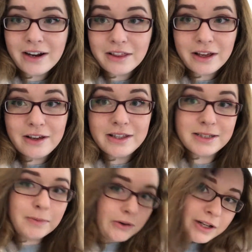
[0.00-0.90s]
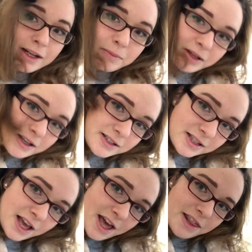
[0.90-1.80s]
another go this morning,
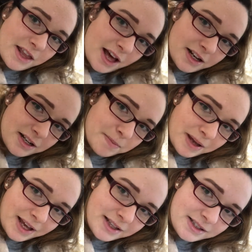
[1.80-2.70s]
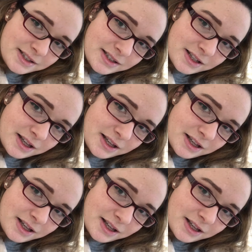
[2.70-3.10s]
because the underbits